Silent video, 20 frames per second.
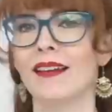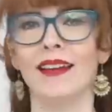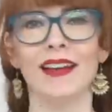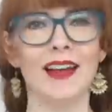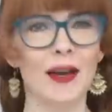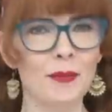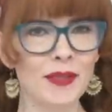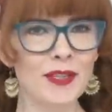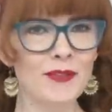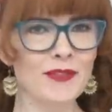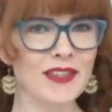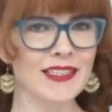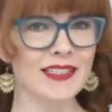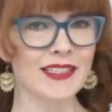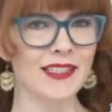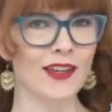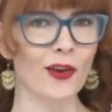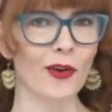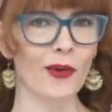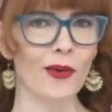A couple of
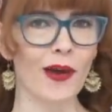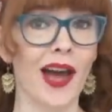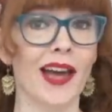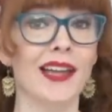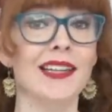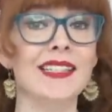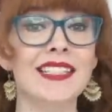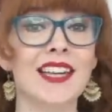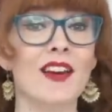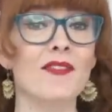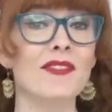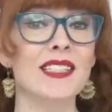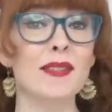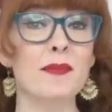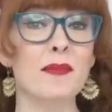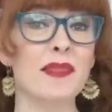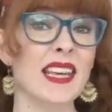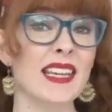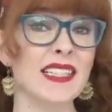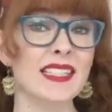years ago, I discovered
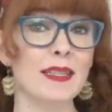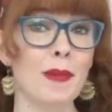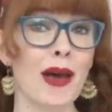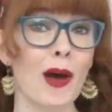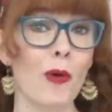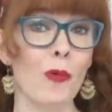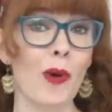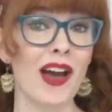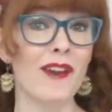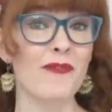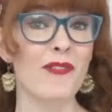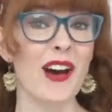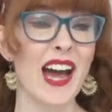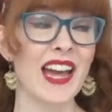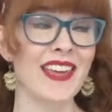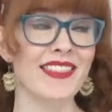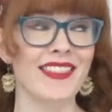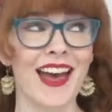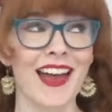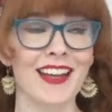some things about
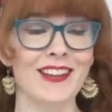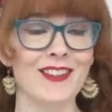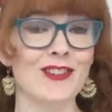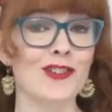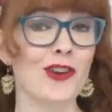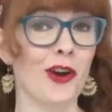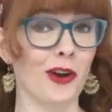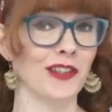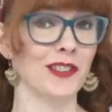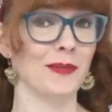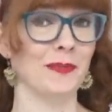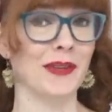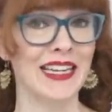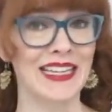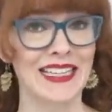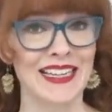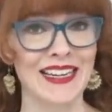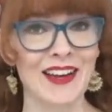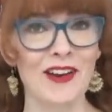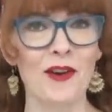Wi-Fi that shocked
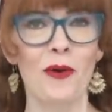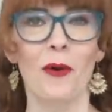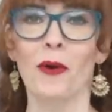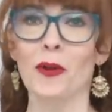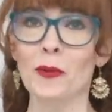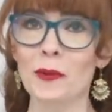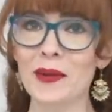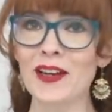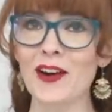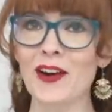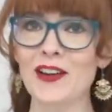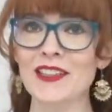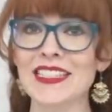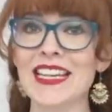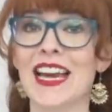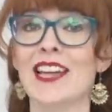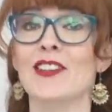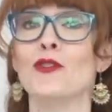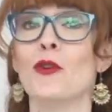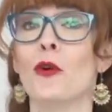me, all because
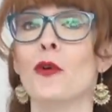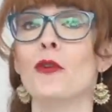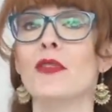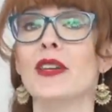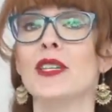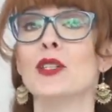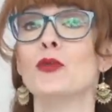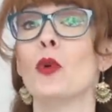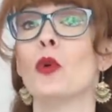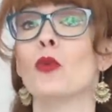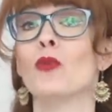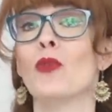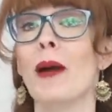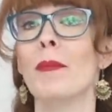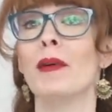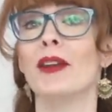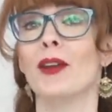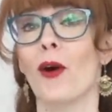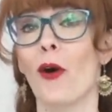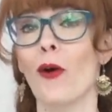I dove into a
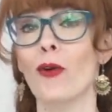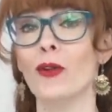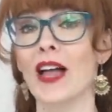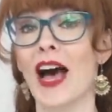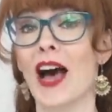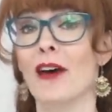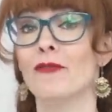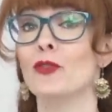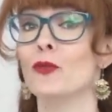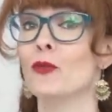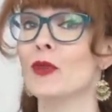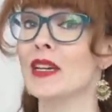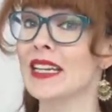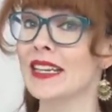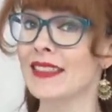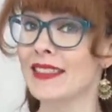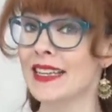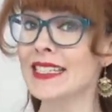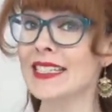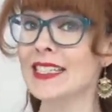rabbit hole after
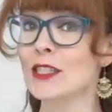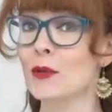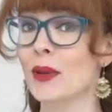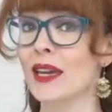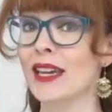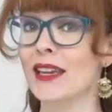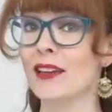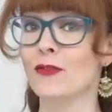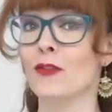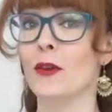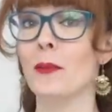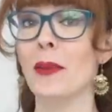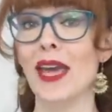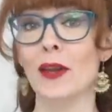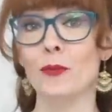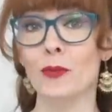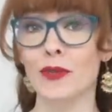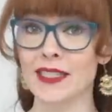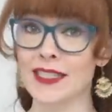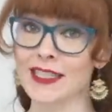reading this tweet from
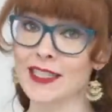Edward